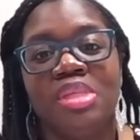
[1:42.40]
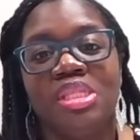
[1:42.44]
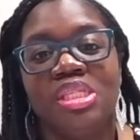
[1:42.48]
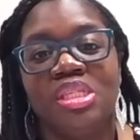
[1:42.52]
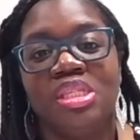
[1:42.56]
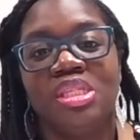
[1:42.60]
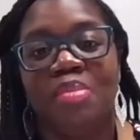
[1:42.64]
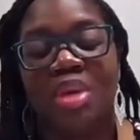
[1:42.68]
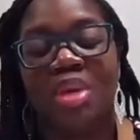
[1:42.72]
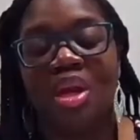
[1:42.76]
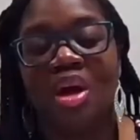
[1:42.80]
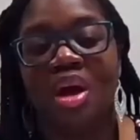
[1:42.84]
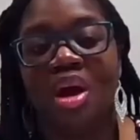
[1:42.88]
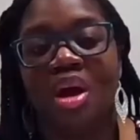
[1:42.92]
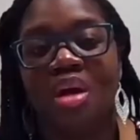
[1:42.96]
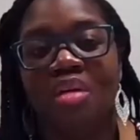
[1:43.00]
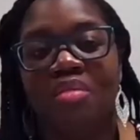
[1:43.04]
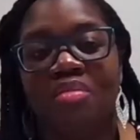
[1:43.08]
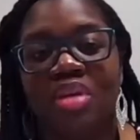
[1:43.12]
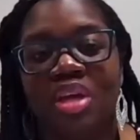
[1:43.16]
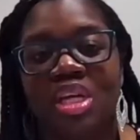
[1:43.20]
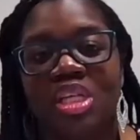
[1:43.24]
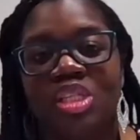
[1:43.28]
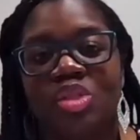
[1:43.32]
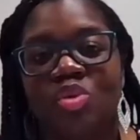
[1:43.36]
is Aminheh
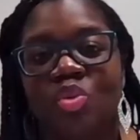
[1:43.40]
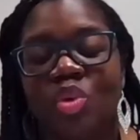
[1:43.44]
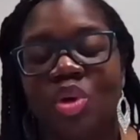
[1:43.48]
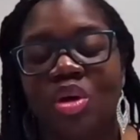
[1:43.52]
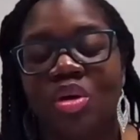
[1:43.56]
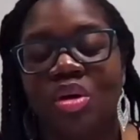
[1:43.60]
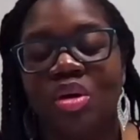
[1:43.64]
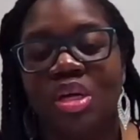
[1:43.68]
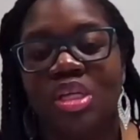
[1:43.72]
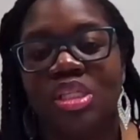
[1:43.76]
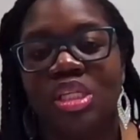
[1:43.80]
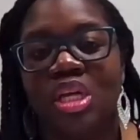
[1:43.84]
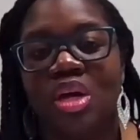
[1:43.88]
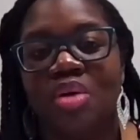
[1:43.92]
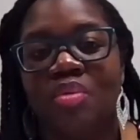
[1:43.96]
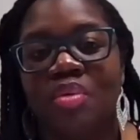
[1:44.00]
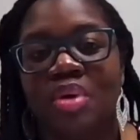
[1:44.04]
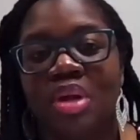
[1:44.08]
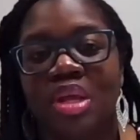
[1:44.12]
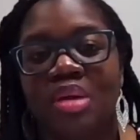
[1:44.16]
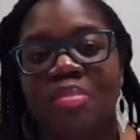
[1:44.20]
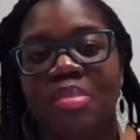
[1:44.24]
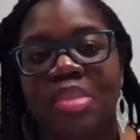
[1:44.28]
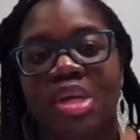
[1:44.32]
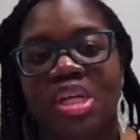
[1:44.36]
Harvey, as Will has
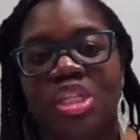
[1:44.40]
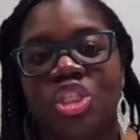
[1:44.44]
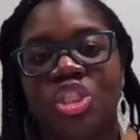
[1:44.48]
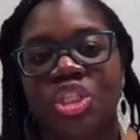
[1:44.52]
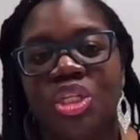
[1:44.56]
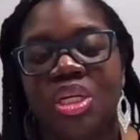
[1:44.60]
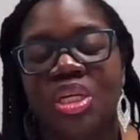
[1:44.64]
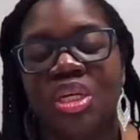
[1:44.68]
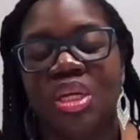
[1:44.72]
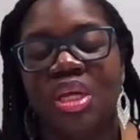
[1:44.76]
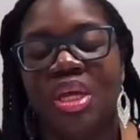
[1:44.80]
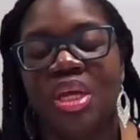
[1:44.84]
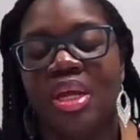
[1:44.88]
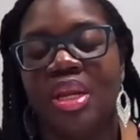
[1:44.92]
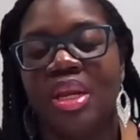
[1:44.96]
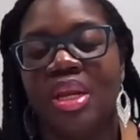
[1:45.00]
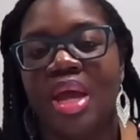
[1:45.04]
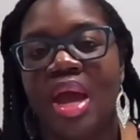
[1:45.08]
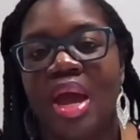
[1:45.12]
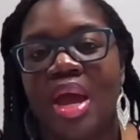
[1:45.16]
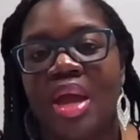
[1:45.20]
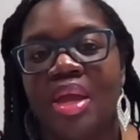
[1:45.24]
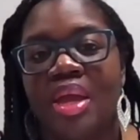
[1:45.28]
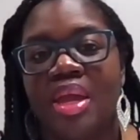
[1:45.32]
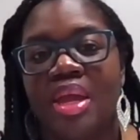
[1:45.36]
already mentioned, and
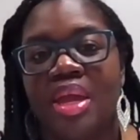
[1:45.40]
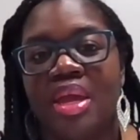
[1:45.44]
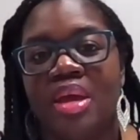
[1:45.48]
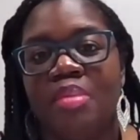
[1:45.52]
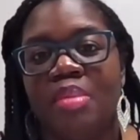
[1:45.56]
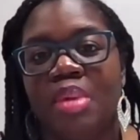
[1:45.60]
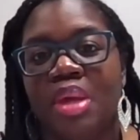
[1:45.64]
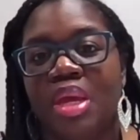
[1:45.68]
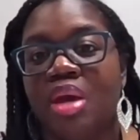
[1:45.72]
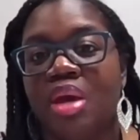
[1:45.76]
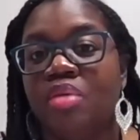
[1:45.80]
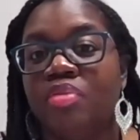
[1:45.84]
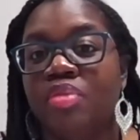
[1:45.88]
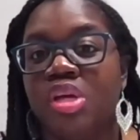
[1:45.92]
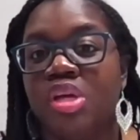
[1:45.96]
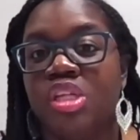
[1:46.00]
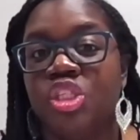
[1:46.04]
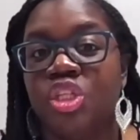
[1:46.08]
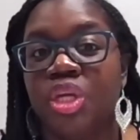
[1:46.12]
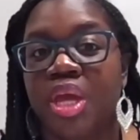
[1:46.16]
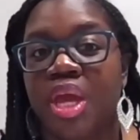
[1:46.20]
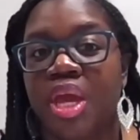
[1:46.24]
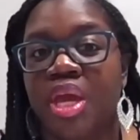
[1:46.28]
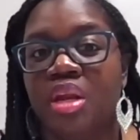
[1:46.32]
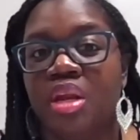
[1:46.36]
I am a health
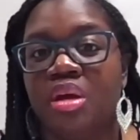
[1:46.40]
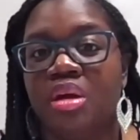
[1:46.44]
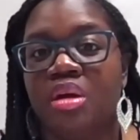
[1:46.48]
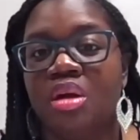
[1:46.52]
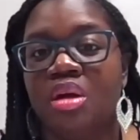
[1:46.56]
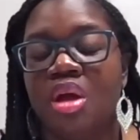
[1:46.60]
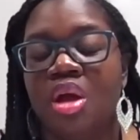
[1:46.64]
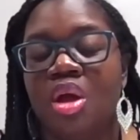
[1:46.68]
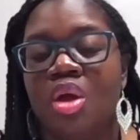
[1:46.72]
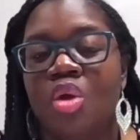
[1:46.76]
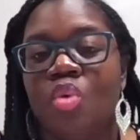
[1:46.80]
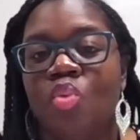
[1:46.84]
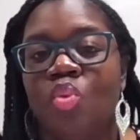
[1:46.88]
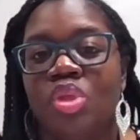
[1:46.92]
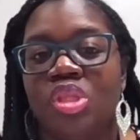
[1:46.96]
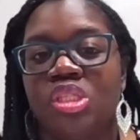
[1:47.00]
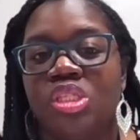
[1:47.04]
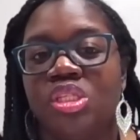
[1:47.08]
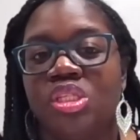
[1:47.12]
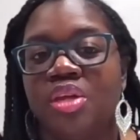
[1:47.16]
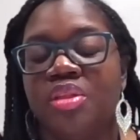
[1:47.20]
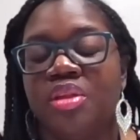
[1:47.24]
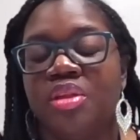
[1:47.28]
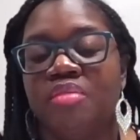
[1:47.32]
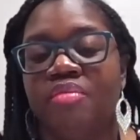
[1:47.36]
educator with the
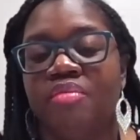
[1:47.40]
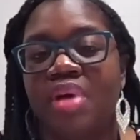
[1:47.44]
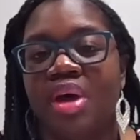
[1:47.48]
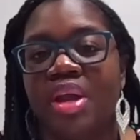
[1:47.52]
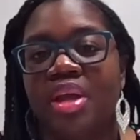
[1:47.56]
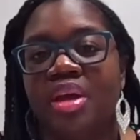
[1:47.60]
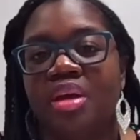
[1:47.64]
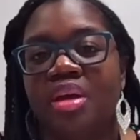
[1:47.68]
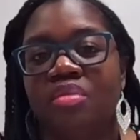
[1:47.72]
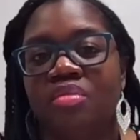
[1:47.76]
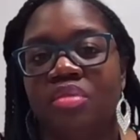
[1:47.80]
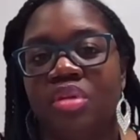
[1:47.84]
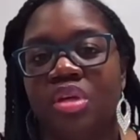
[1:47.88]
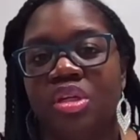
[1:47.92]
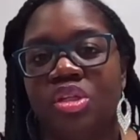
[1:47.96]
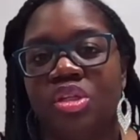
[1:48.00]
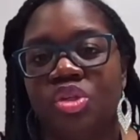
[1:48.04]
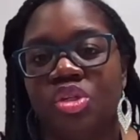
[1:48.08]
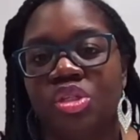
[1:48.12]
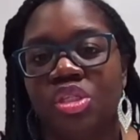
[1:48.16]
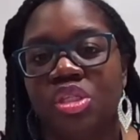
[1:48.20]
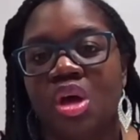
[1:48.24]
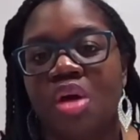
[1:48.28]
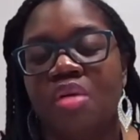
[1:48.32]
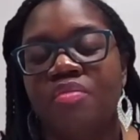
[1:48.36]
Southern Nevada Health
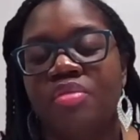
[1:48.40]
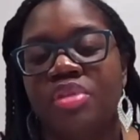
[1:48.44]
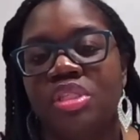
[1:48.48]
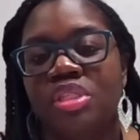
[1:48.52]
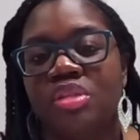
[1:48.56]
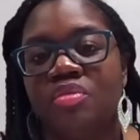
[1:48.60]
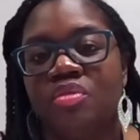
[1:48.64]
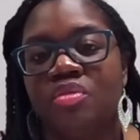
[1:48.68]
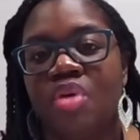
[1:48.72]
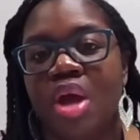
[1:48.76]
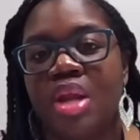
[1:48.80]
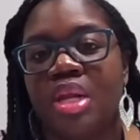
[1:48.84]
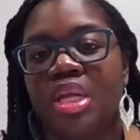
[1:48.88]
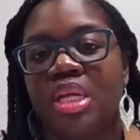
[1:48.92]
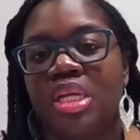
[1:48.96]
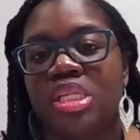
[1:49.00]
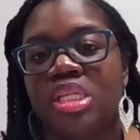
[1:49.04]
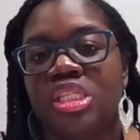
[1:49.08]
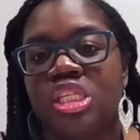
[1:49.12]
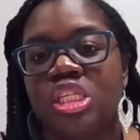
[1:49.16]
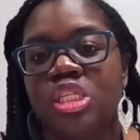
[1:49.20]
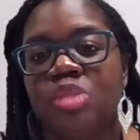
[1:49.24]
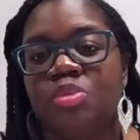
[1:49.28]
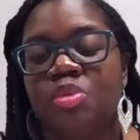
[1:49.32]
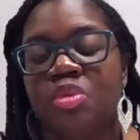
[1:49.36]
District's Office of Chronic
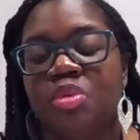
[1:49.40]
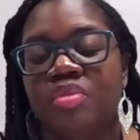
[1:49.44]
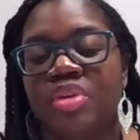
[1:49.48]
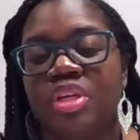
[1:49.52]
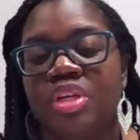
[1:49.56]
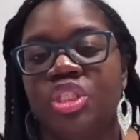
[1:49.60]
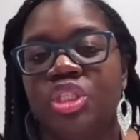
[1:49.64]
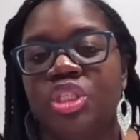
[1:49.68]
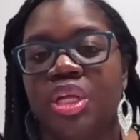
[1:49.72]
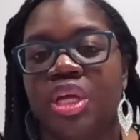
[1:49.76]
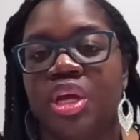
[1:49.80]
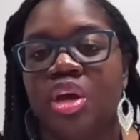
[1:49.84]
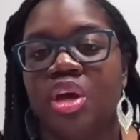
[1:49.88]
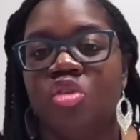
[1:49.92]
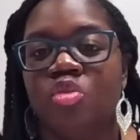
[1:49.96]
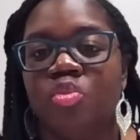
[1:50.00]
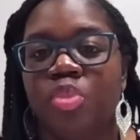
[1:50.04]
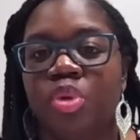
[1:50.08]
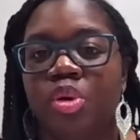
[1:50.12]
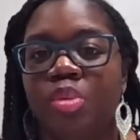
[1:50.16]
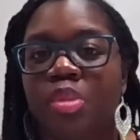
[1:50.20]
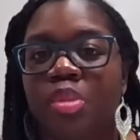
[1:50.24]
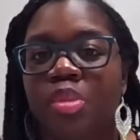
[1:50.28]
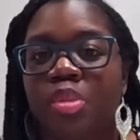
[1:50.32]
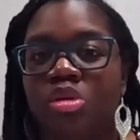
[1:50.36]
Disease Prevention and Health
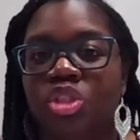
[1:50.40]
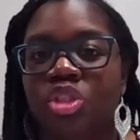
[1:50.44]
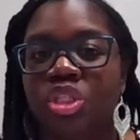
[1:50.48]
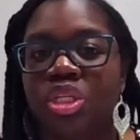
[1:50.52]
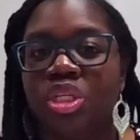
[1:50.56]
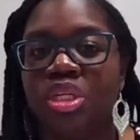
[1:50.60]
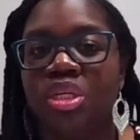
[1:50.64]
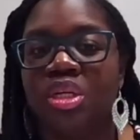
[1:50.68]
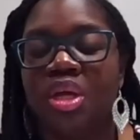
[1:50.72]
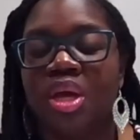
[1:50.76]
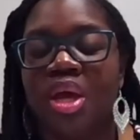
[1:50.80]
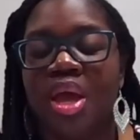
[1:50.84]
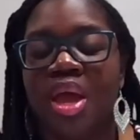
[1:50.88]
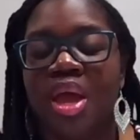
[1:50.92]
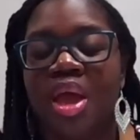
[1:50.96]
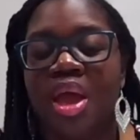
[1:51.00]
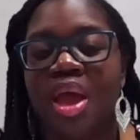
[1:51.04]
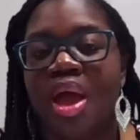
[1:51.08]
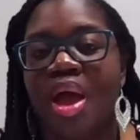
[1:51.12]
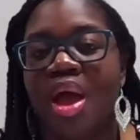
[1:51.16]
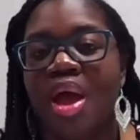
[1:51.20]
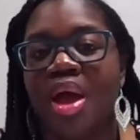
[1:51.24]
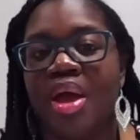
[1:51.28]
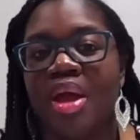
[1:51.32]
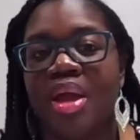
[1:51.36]
Promotion.
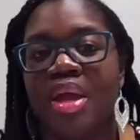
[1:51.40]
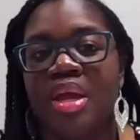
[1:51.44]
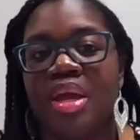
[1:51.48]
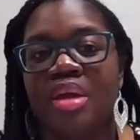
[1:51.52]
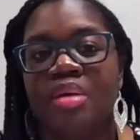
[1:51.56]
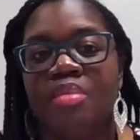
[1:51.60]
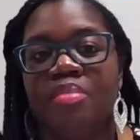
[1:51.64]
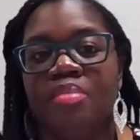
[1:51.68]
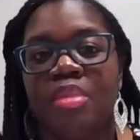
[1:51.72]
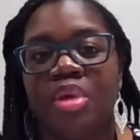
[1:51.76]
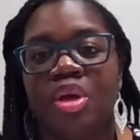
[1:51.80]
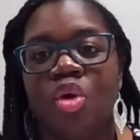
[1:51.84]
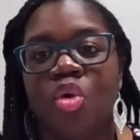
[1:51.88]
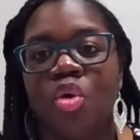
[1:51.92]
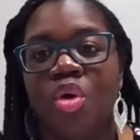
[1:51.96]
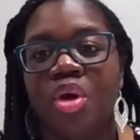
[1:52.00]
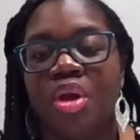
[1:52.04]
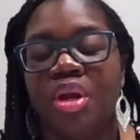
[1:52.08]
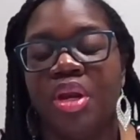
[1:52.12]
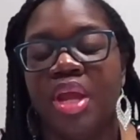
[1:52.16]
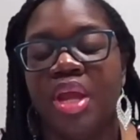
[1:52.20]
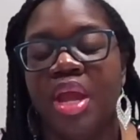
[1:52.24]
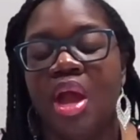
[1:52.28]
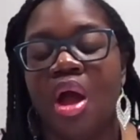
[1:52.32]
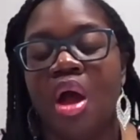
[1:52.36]
I
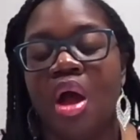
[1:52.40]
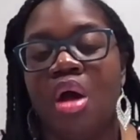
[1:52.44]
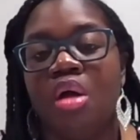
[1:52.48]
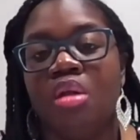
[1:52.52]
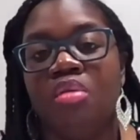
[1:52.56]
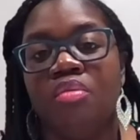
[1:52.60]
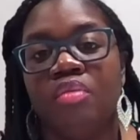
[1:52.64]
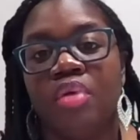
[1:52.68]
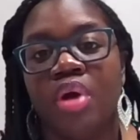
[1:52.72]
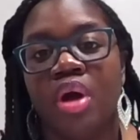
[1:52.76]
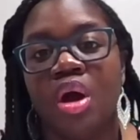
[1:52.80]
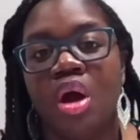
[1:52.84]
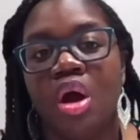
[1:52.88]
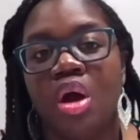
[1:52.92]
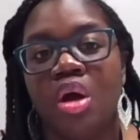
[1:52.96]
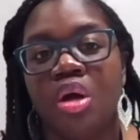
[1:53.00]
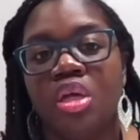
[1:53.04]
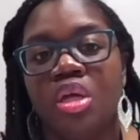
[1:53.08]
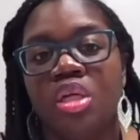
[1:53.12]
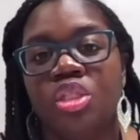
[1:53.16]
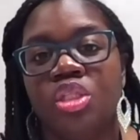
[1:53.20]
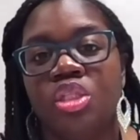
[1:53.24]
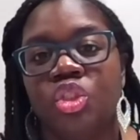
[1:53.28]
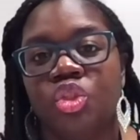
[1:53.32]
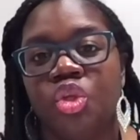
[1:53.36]
coordinate all of our
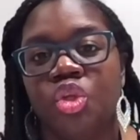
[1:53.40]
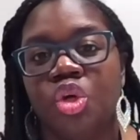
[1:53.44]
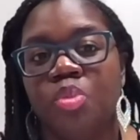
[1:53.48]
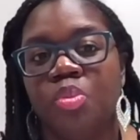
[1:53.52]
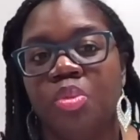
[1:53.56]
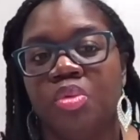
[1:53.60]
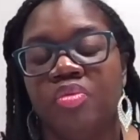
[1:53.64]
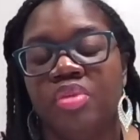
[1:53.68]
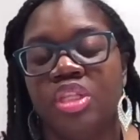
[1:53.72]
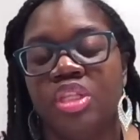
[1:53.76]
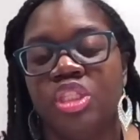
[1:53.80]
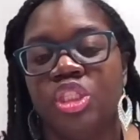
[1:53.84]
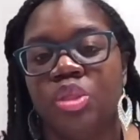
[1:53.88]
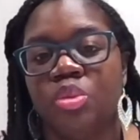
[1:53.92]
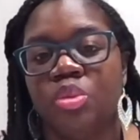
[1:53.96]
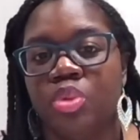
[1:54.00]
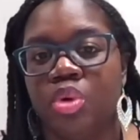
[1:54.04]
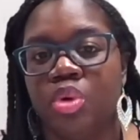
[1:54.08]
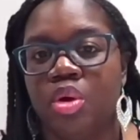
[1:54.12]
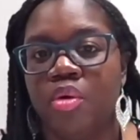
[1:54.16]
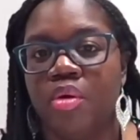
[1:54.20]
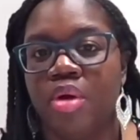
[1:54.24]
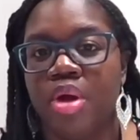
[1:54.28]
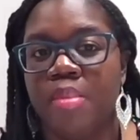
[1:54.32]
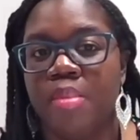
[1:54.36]
heart and stroke prevention
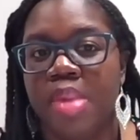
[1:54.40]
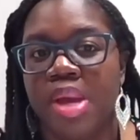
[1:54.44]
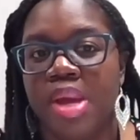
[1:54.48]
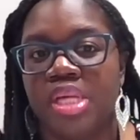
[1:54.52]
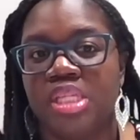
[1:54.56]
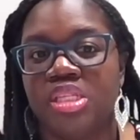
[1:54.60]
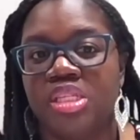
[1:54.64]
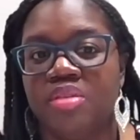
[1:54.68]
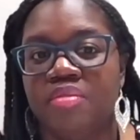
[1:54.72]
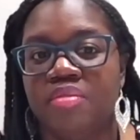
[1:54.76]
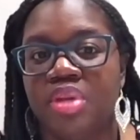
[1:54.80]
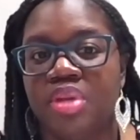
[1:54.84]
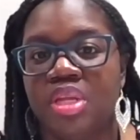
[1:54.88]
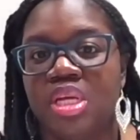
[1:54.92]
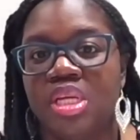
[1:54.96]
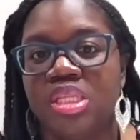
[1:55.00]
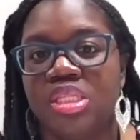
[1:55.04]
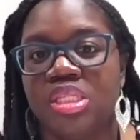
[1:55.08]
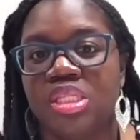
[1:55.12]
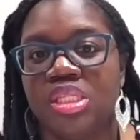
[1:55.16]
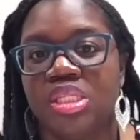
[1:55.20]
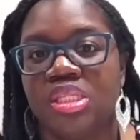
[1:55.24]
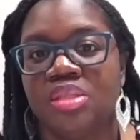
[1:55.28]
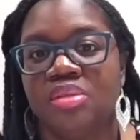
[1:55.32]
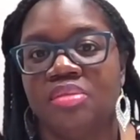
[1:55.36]
program
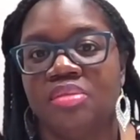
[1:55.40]
activities.